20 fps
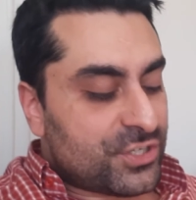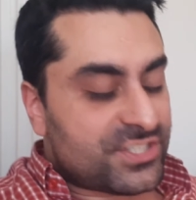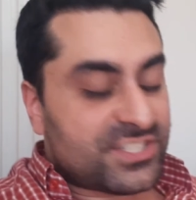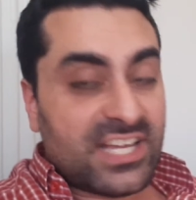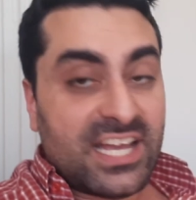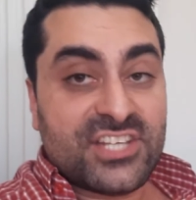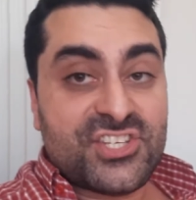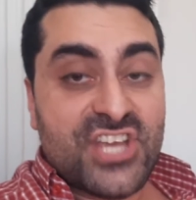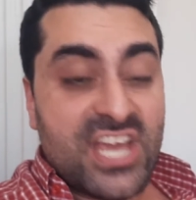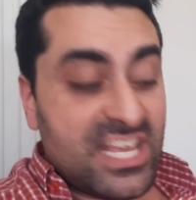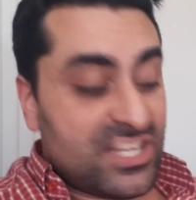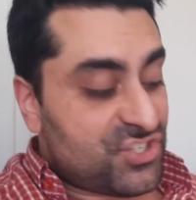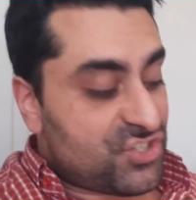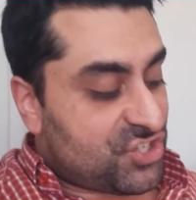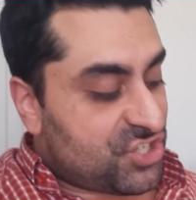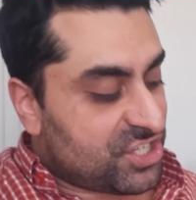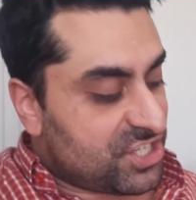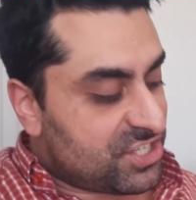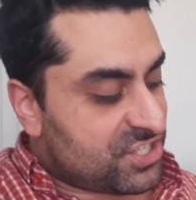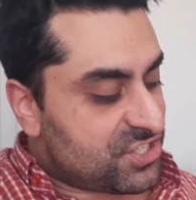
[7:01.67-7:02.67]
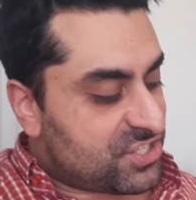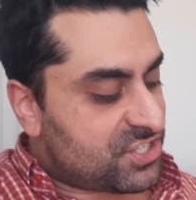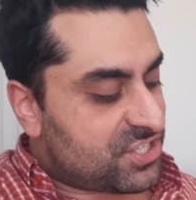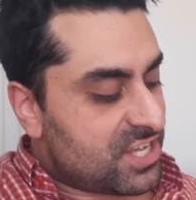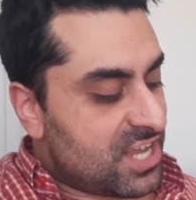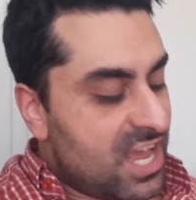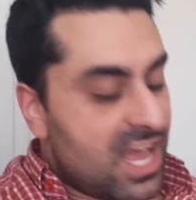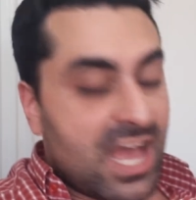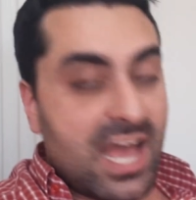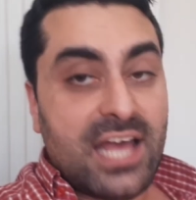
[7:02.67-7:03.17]
suggestions
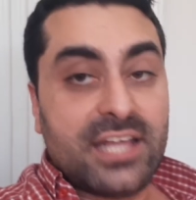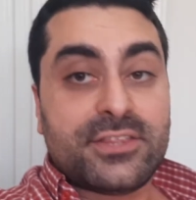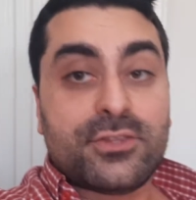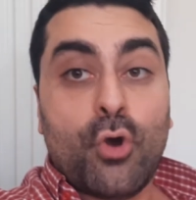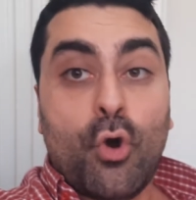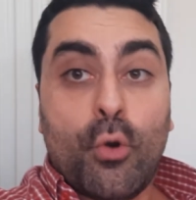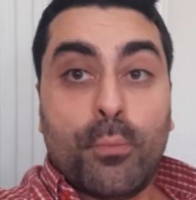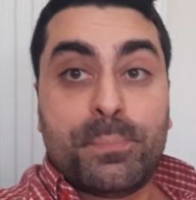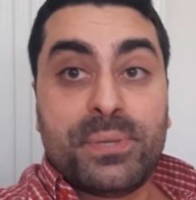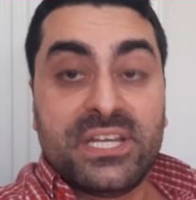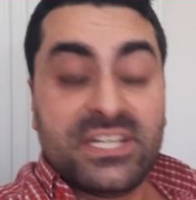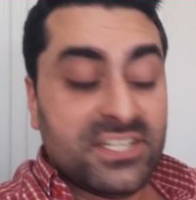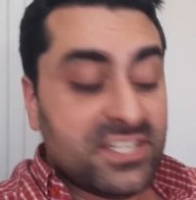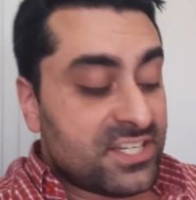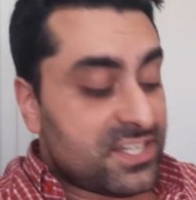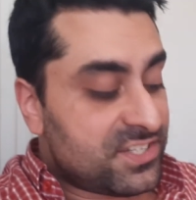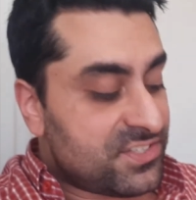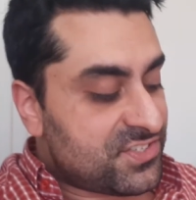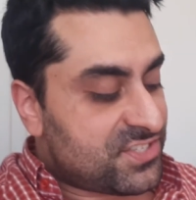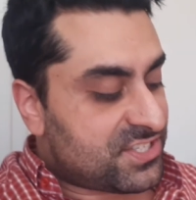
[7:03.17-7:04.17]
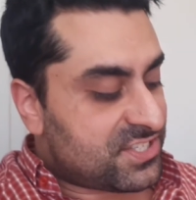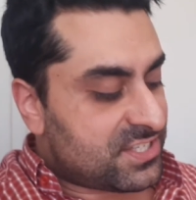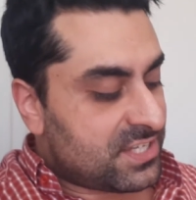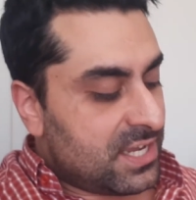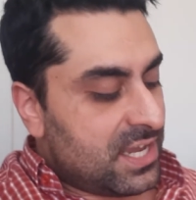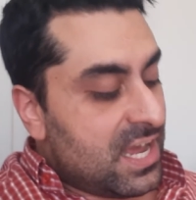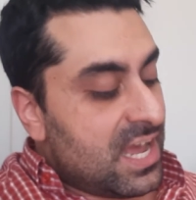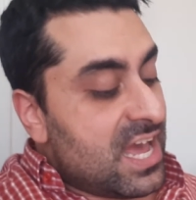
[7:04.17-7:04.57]
and opinions